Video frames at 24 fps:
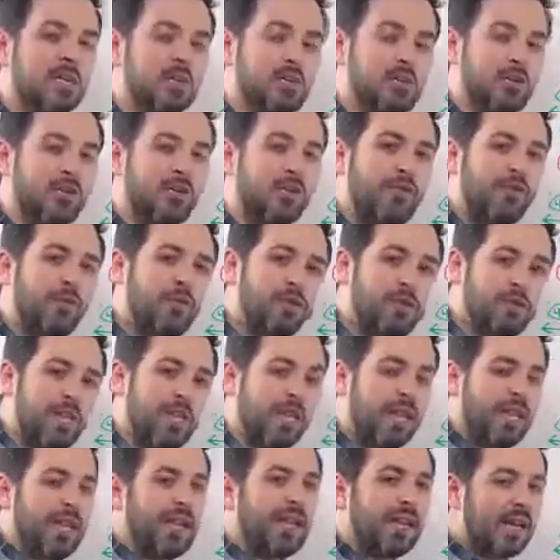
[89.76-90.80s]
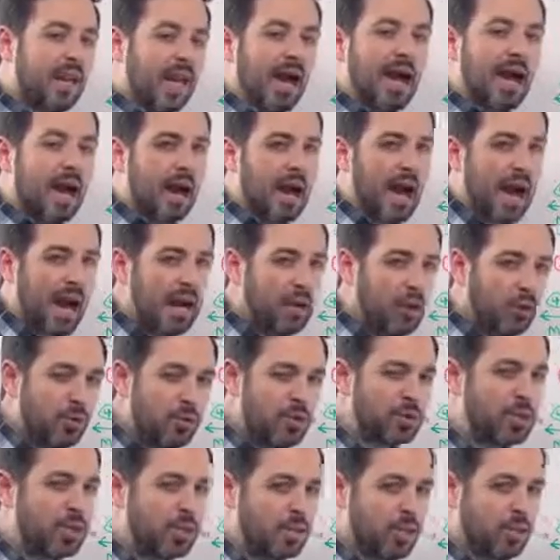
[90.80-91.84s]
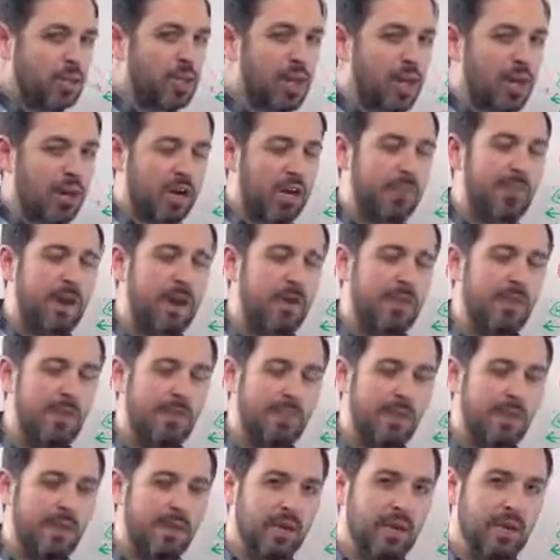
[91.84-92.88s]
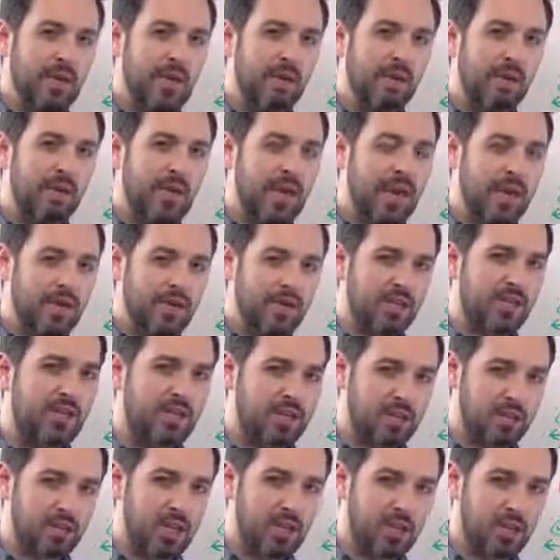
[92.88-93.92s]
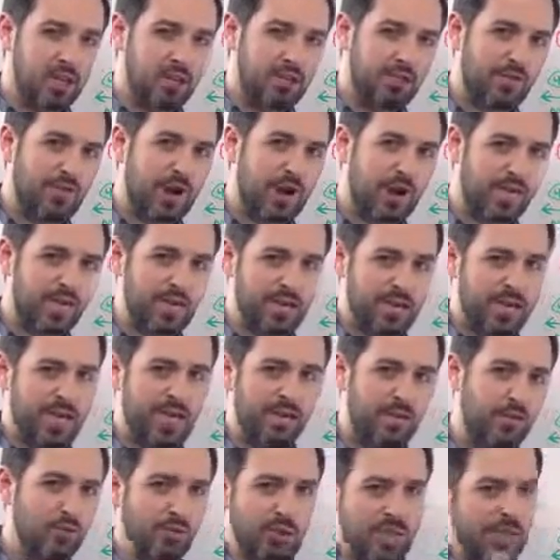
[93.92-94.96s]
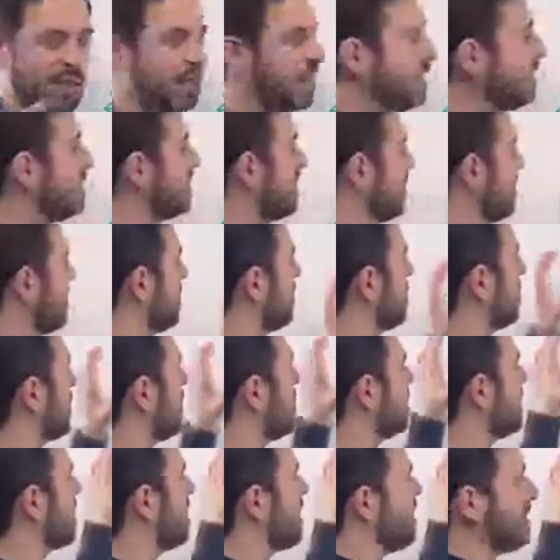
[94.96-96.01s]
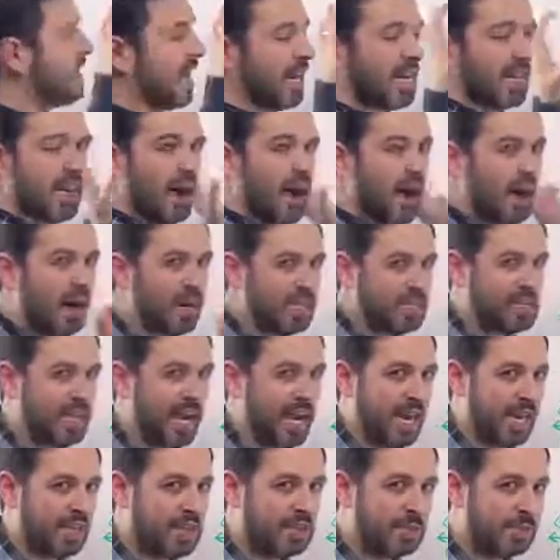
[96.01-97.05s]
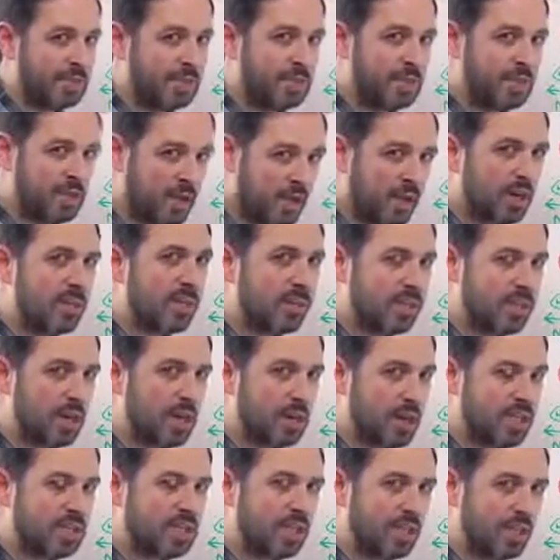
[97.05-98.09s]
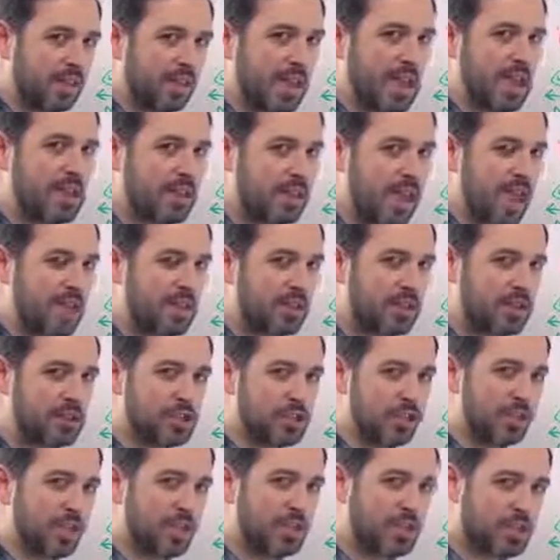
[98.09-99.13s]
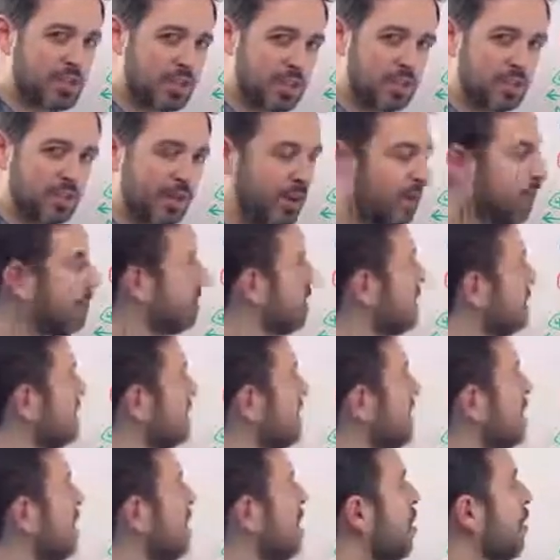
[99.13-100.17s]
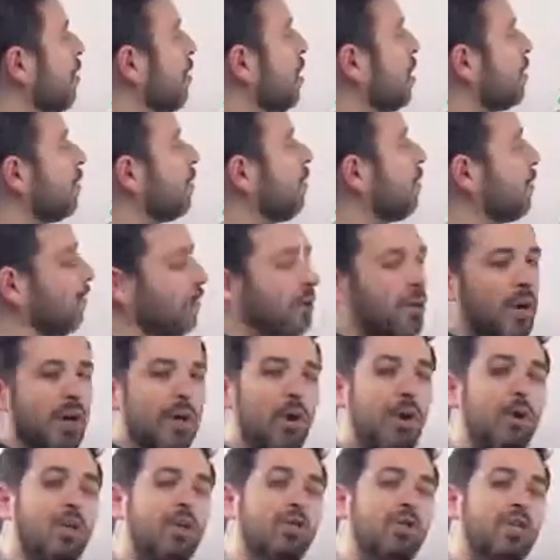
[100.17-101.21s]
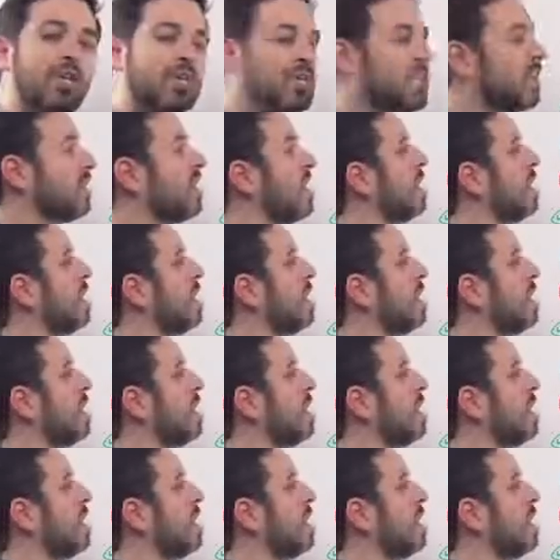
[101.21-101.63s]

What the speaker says: So the first thing that I always like to talk about when we get into discussion of content uniqueness is that content, when we talk about the content that the engines are considering for this, we're referring only to